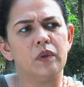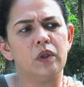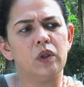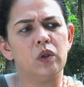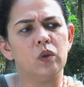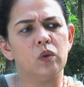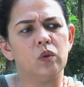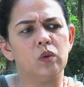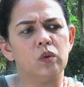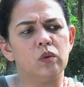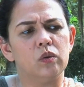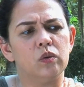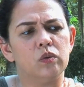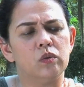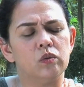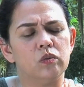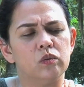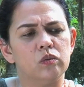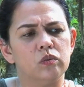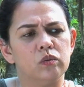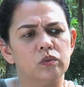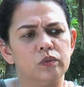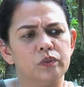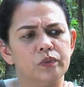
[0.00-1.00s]

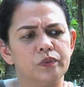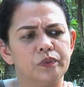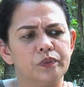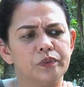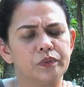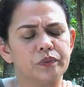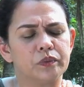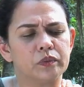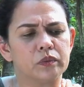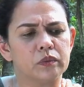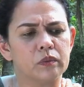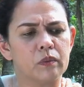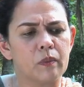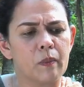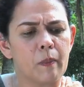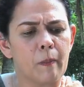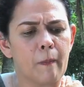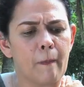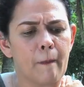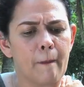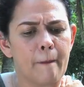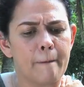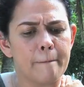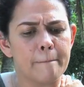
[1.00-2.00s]
Yung
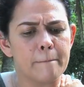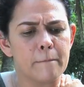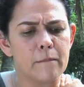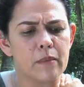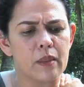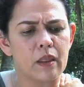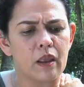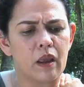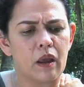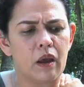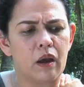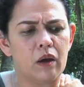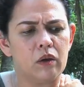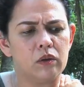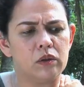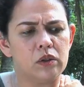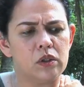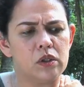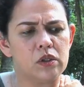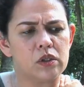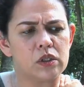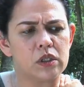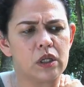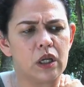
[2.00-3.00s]
how
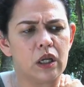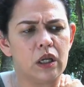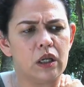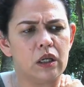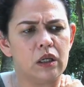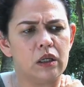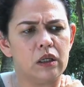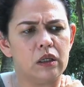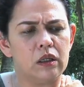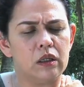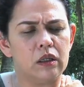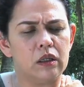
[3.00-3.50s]
do you say